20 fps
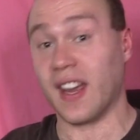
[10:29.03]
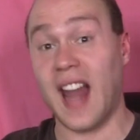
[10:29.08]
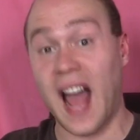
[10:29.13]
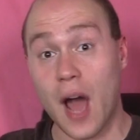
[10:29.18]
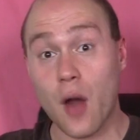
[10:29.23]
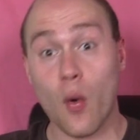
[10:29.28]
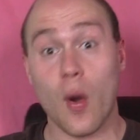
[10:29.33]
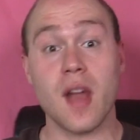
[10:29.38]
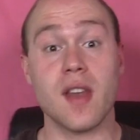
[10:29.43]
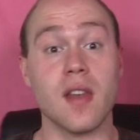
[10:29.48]
and how
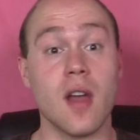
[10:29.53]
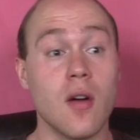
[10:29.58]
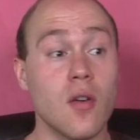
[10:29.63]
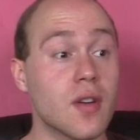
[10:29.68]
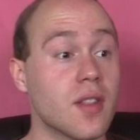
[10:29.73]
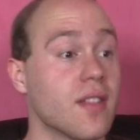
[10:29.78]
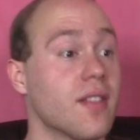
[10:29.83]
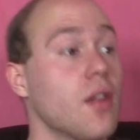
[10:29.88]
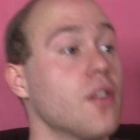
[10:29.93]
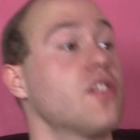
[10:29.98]
do I know? 'Cause
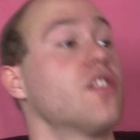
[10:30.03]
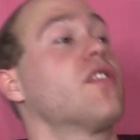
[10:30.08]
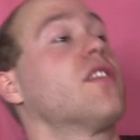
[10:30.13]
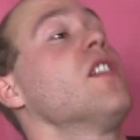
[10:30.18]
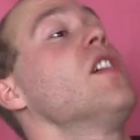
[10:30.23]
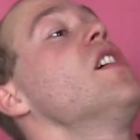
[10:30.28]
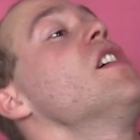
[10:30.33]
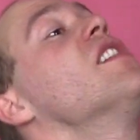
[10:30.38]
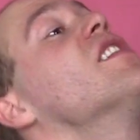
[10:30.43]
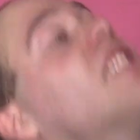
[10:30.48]
he starts just
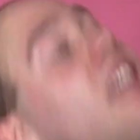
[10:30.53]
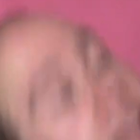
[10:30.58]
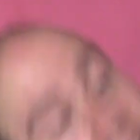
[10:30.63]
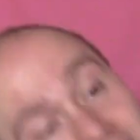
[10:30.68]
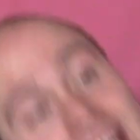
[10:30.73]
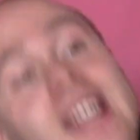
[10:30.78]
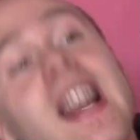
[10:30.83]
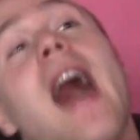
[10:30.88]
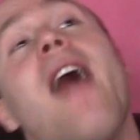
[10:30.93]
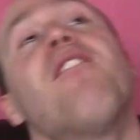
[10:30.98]

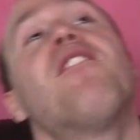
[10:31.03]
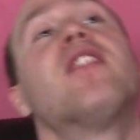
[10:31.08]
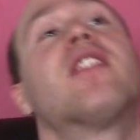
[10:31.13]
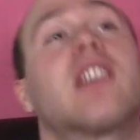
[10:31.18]
taking off his